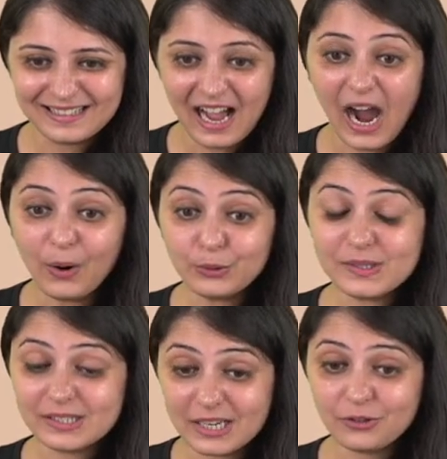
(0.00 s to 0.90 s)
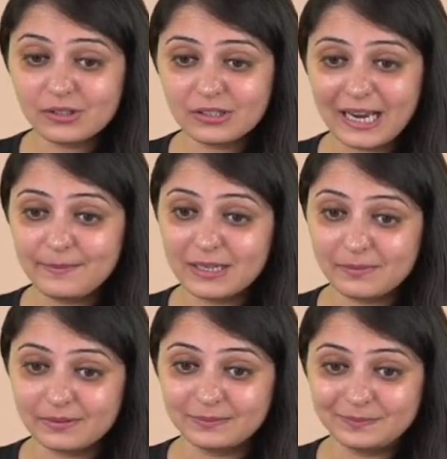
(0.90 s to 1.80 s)
How to stick to the
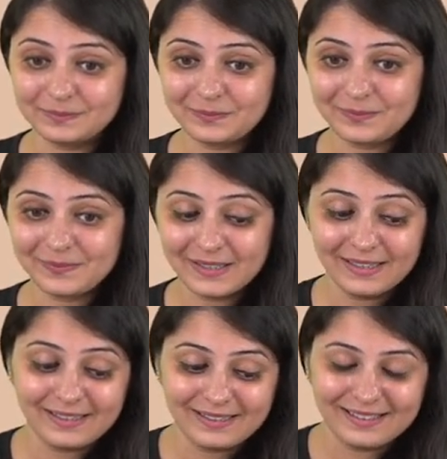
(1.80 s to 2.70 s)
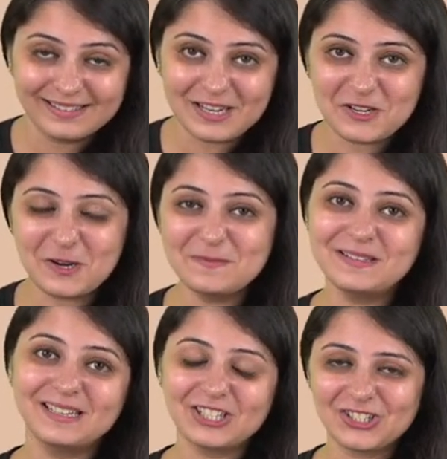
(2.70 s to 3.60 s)
timetable?
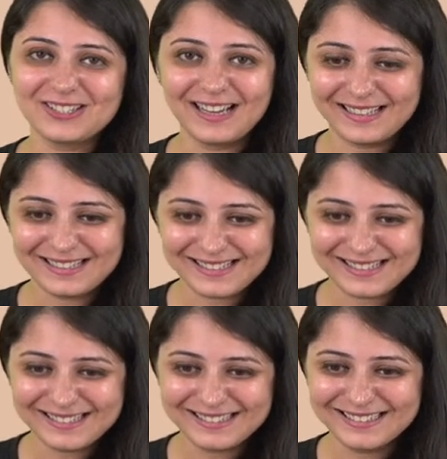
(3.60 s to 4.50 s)
Determination, guys.